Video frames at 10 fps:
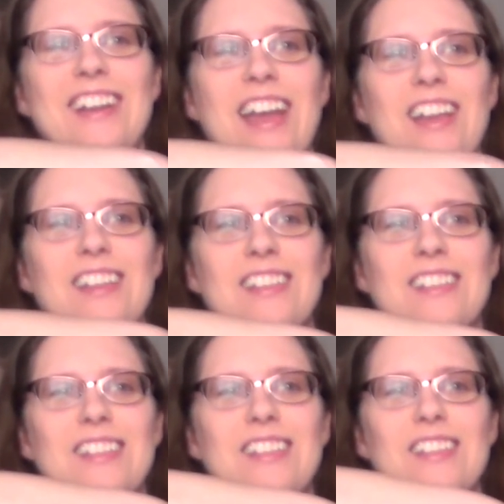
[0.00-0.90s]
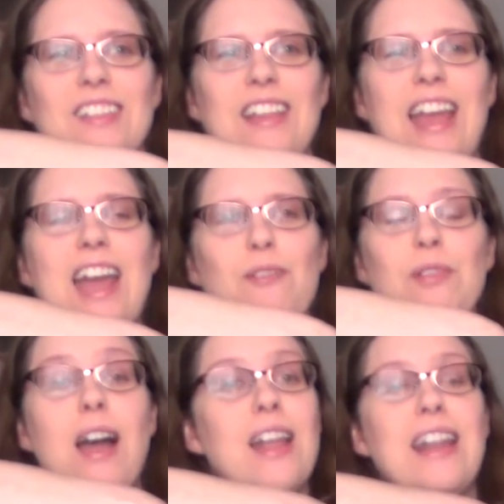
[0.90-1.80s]
okay. Ow.
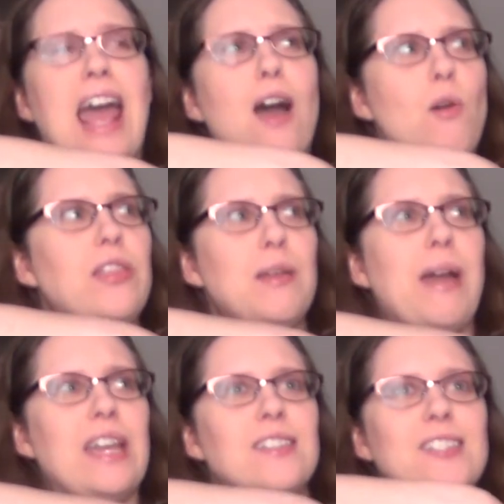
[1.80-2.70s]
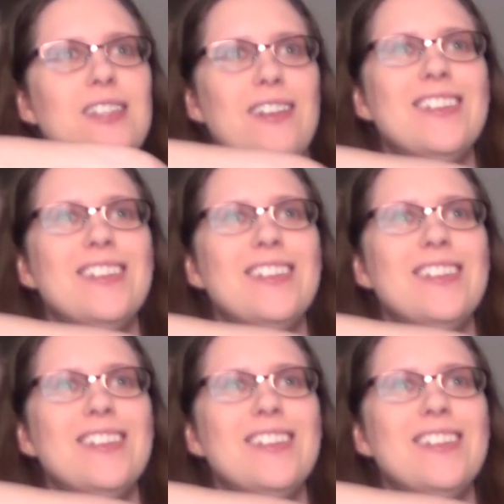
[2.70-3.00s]
Ow, I think my hand is stuck.